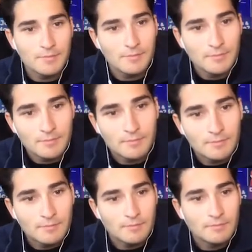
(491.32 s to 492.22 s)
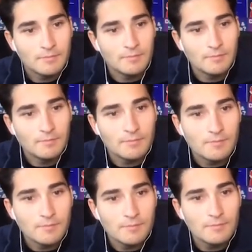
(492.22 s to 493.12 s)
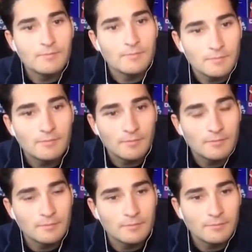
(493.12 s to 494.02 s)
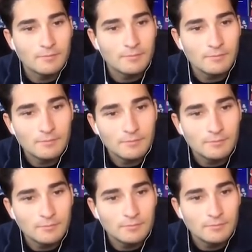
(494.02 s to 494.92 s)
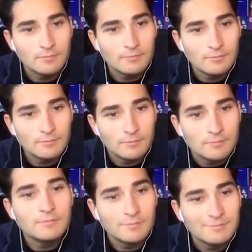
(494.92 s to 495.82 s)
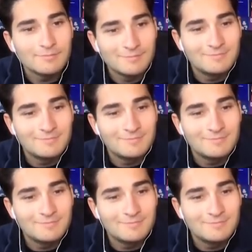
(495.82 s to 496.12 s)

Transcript: (not speaking)